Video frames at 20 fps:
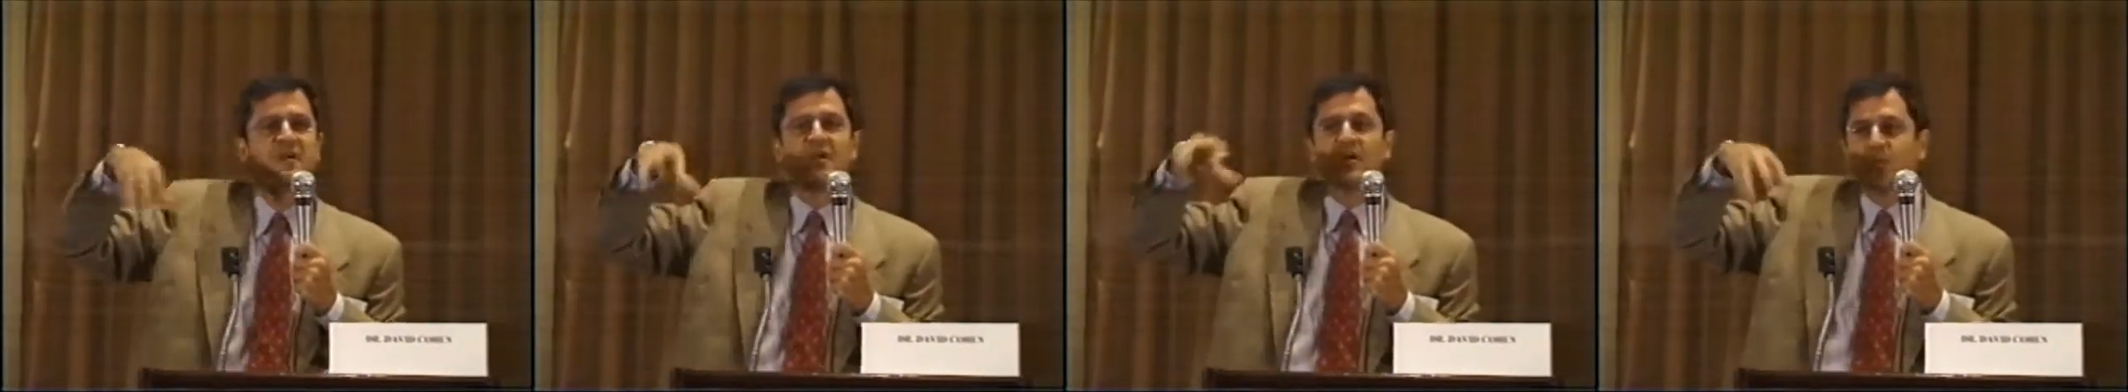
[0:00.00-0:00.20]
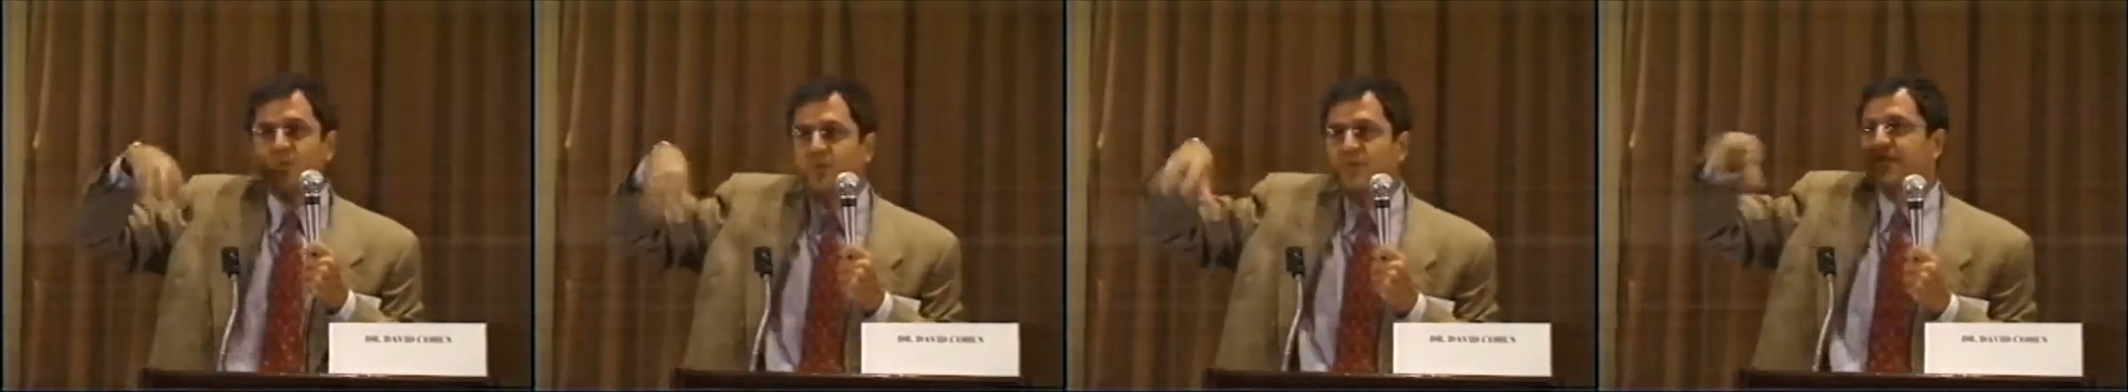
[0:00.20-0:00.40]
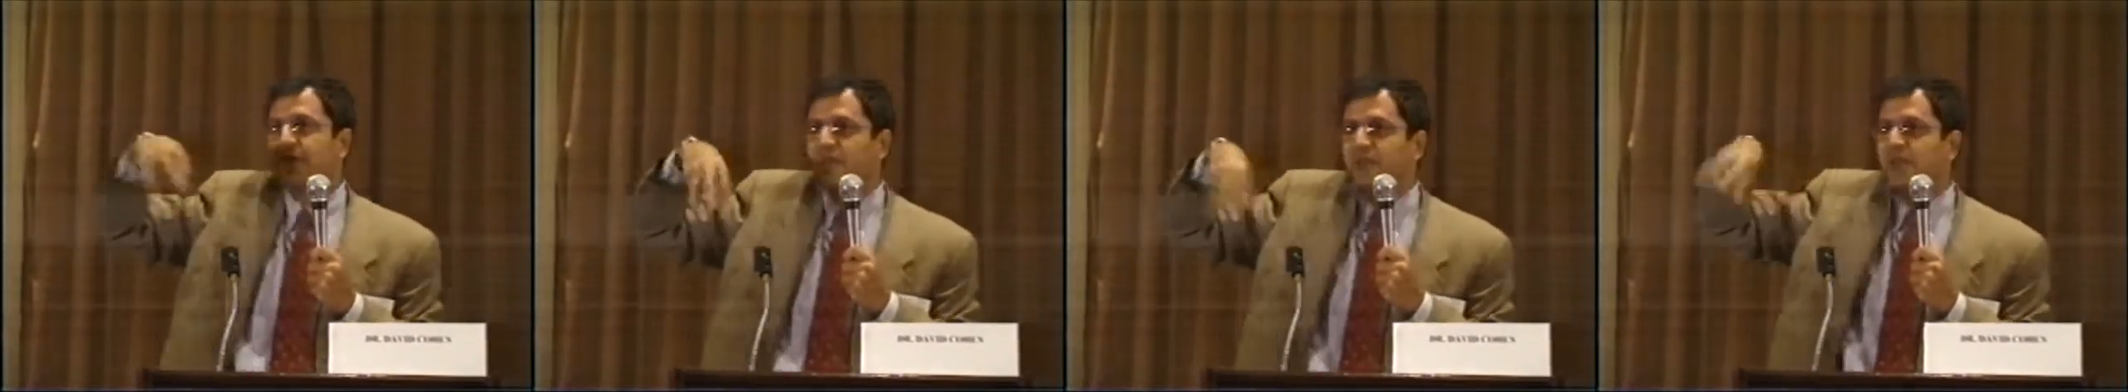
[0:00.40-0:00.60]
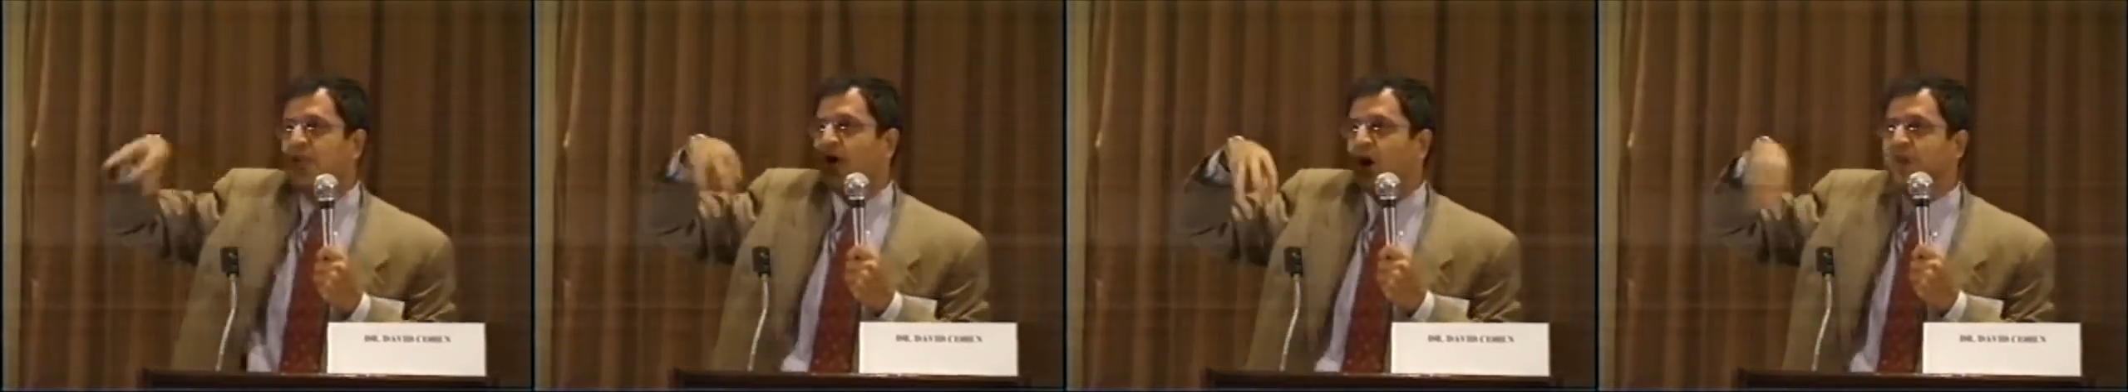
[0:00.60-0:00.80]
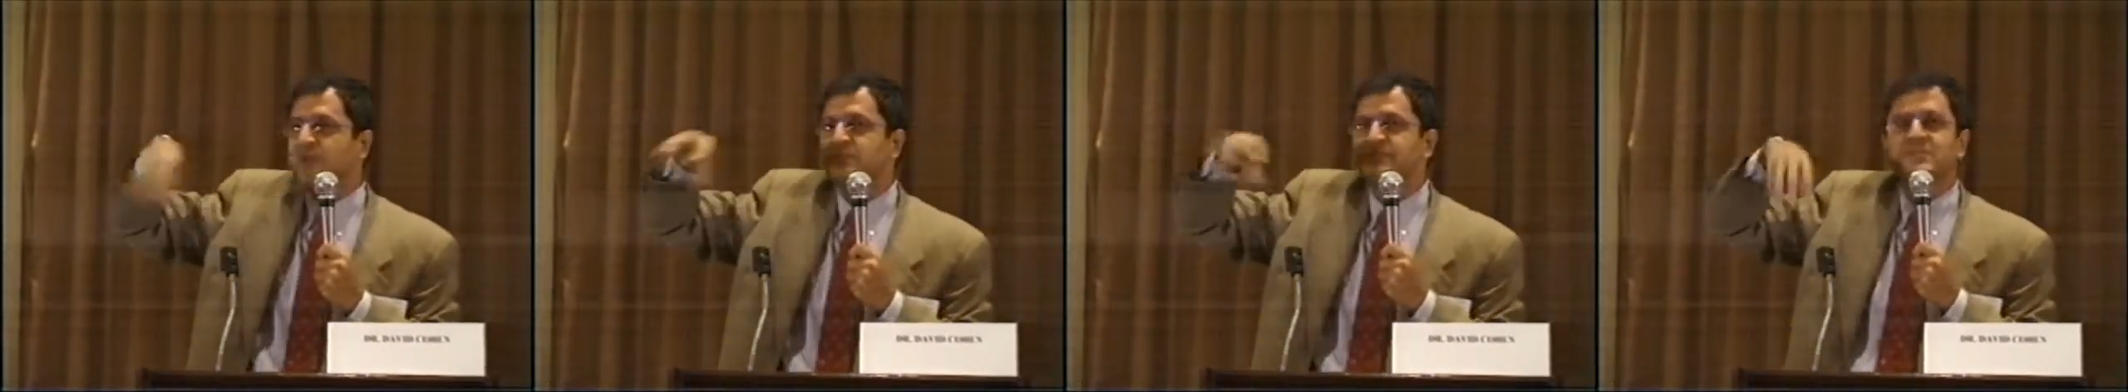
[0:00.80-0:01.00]
with a
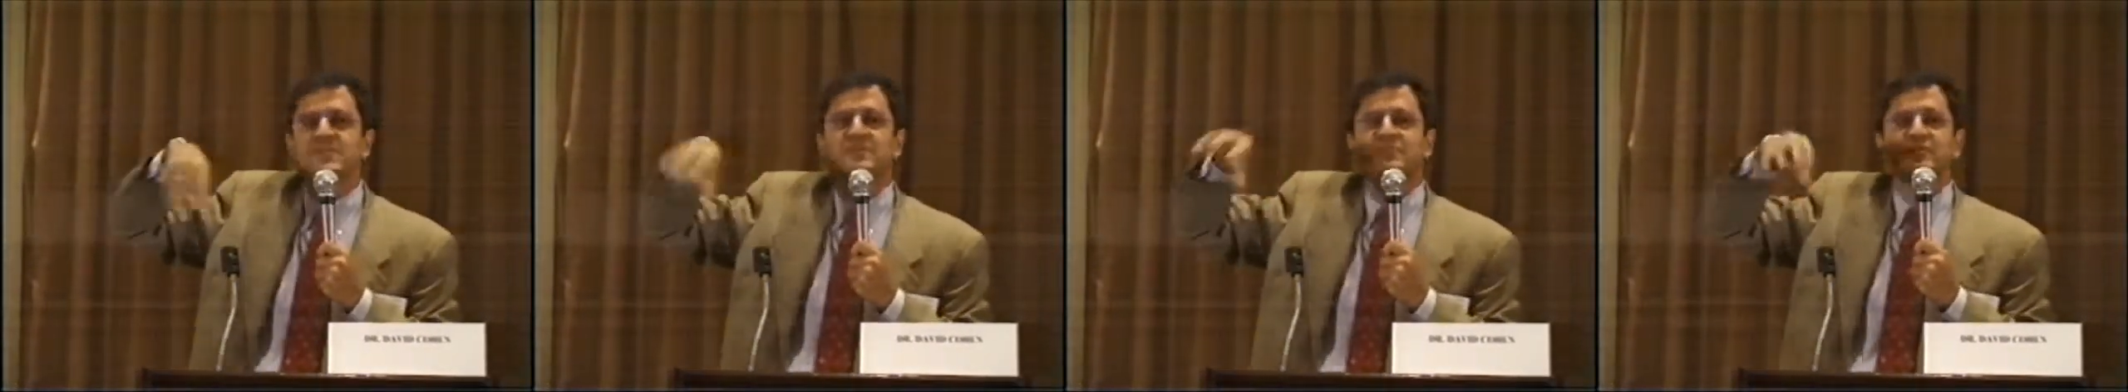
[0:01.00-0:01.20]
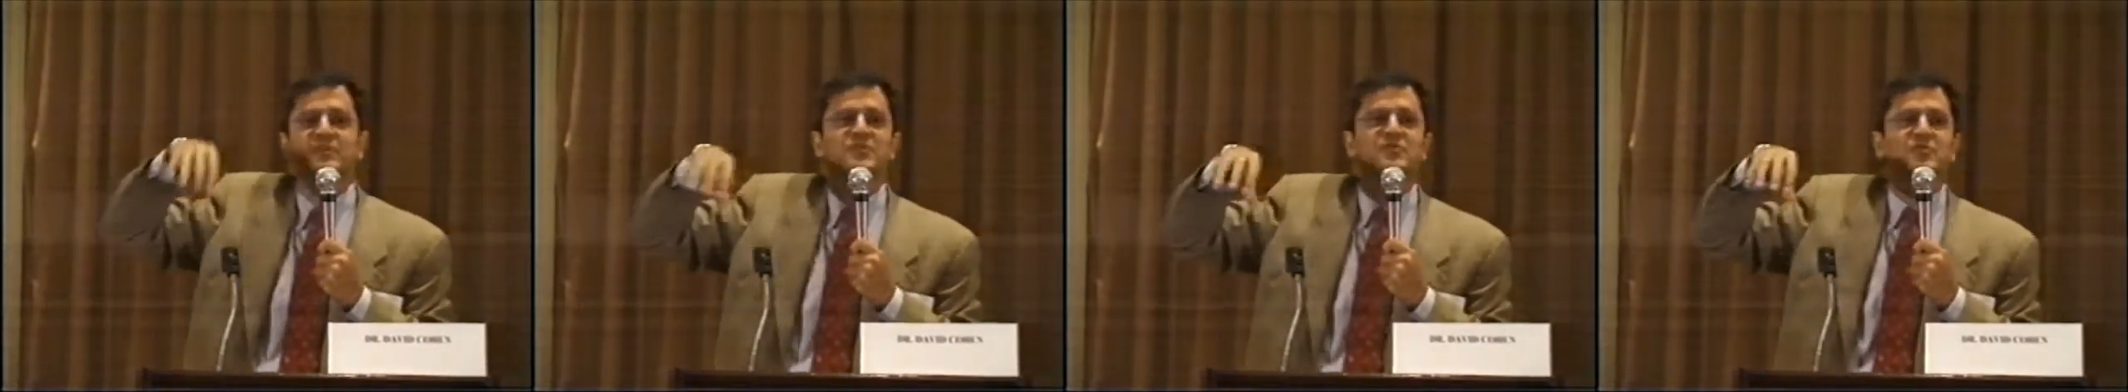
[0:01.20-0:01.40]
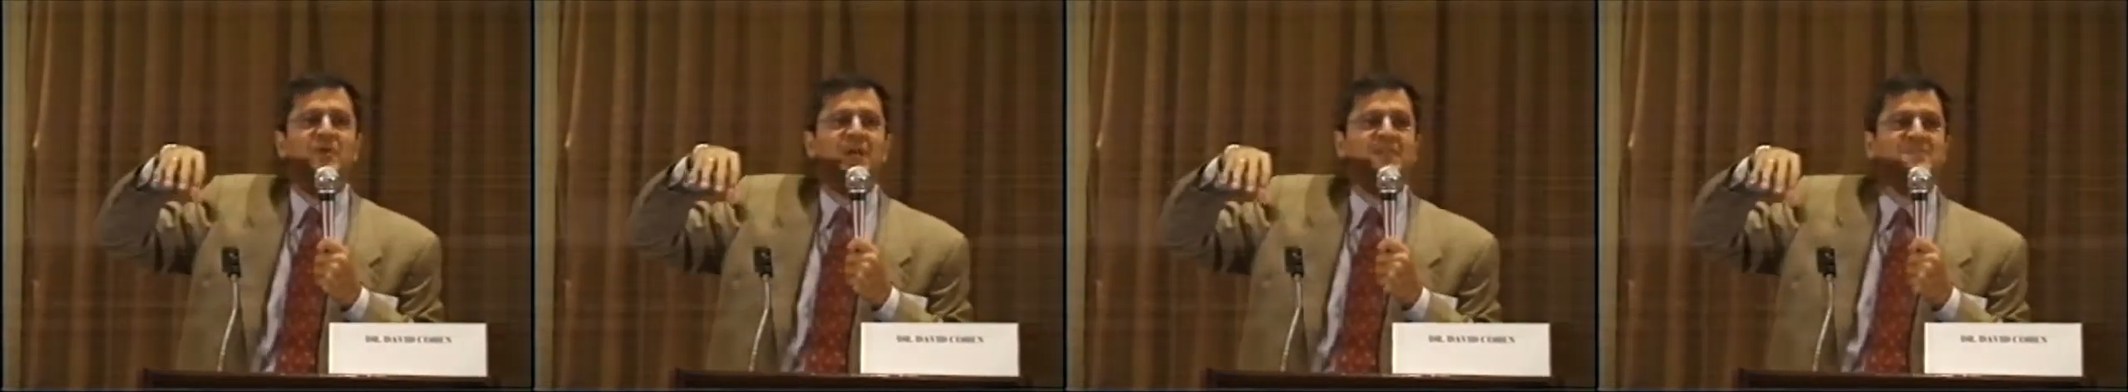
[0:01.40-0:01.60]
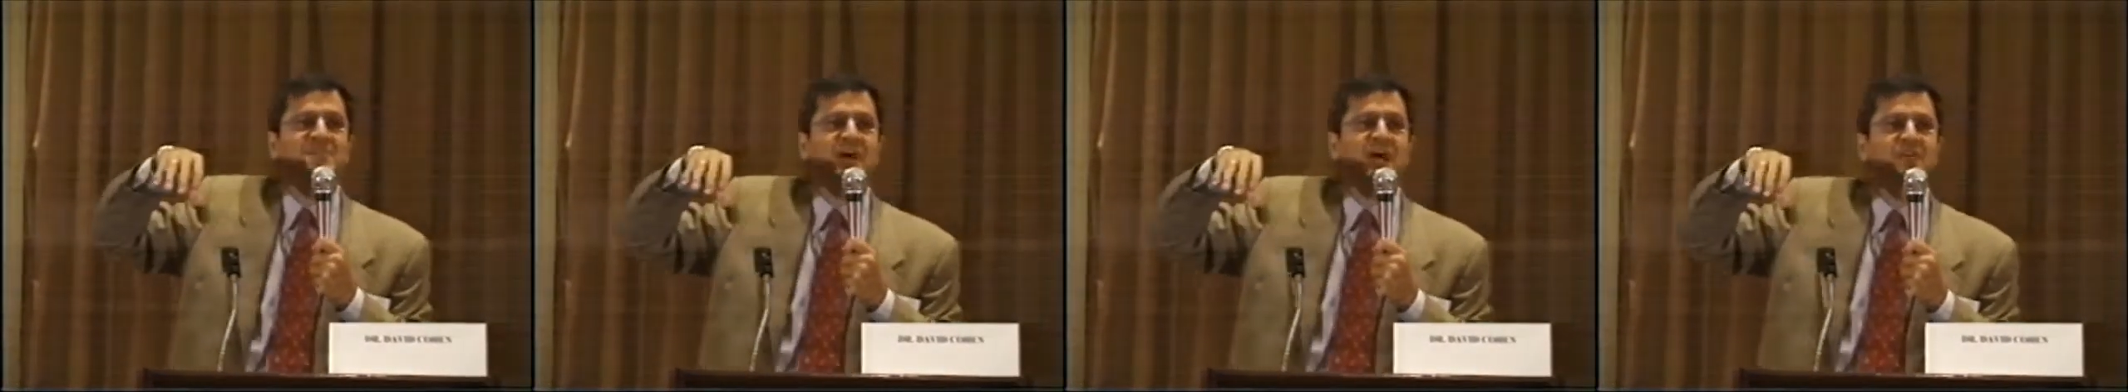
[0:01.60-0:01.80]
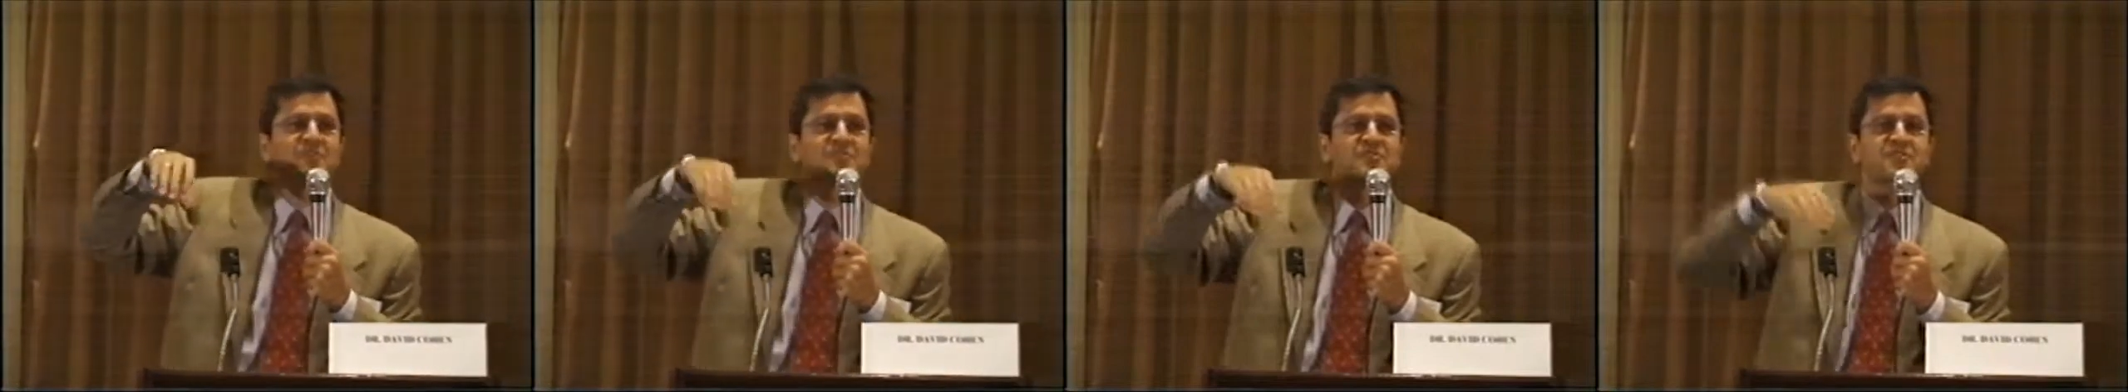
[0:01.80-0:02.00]
lot of different
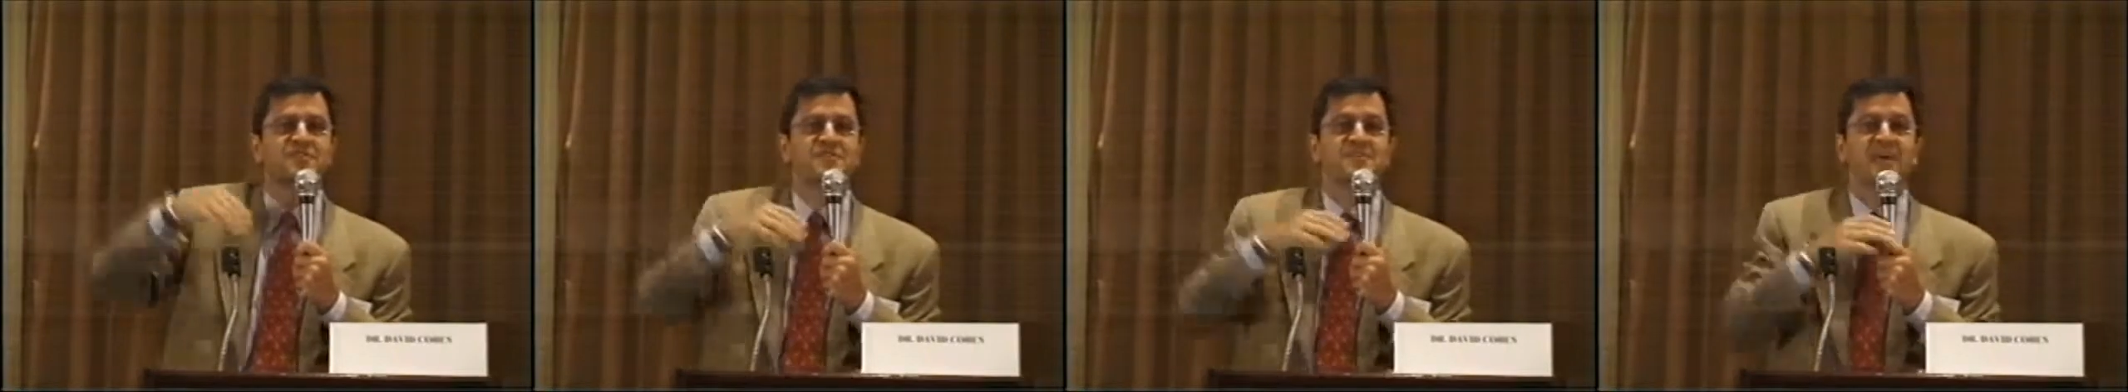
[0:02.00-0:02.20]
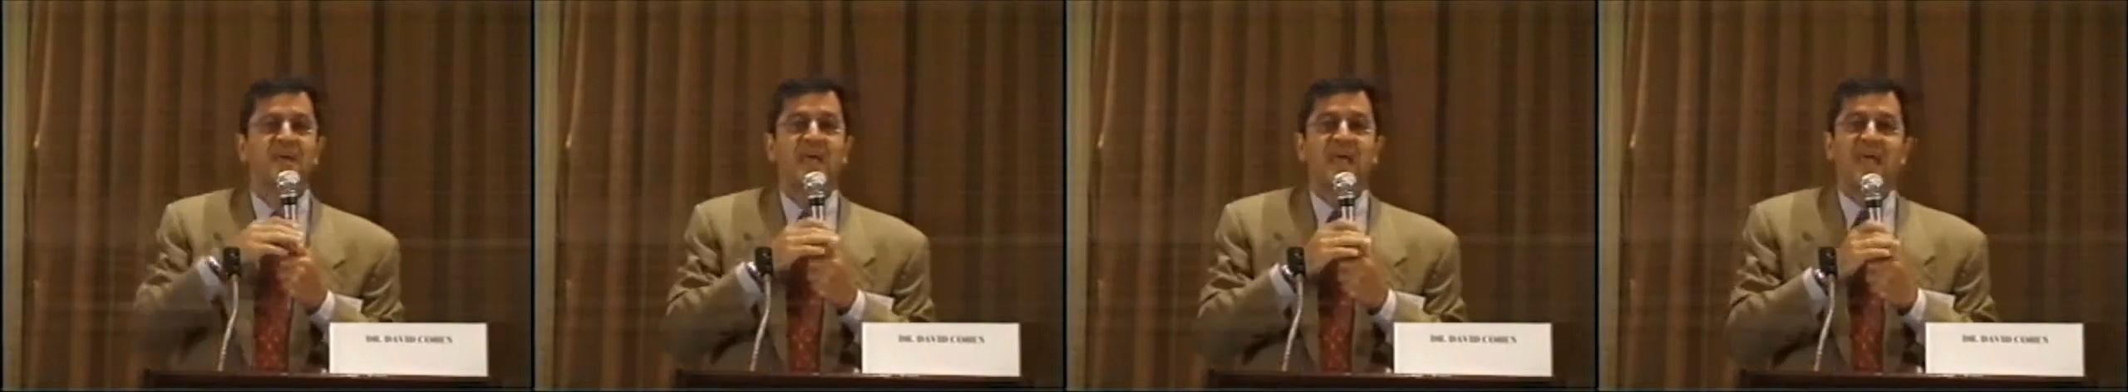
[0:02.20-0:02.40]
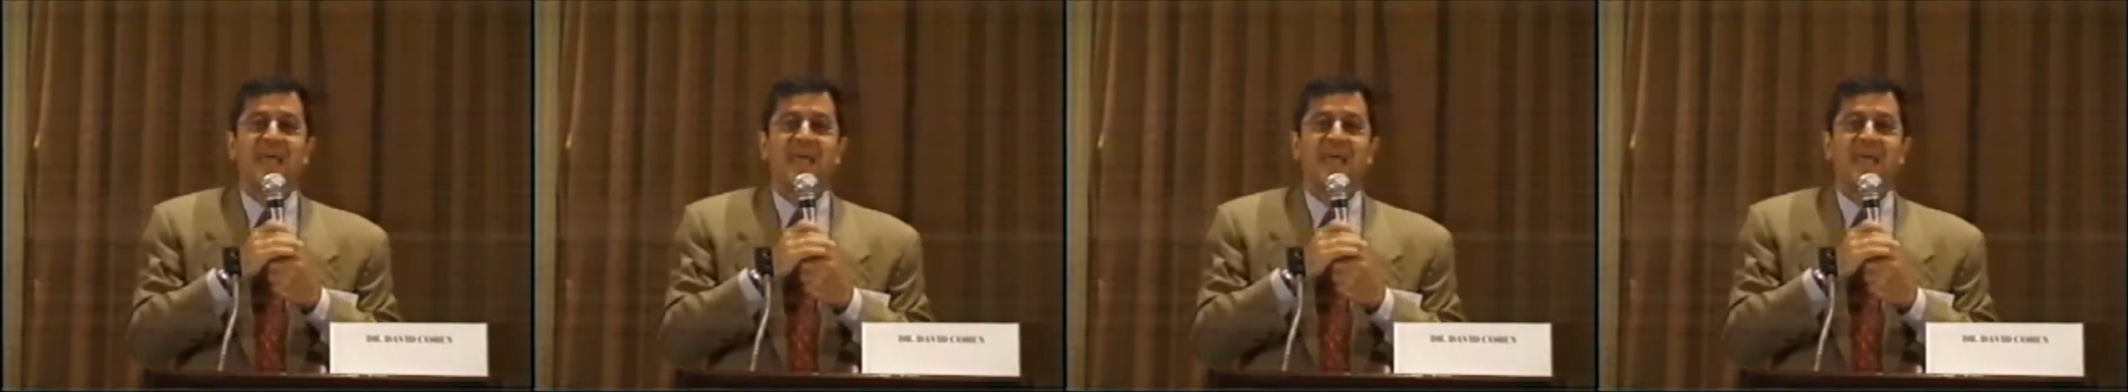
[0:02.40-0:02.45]
transactions.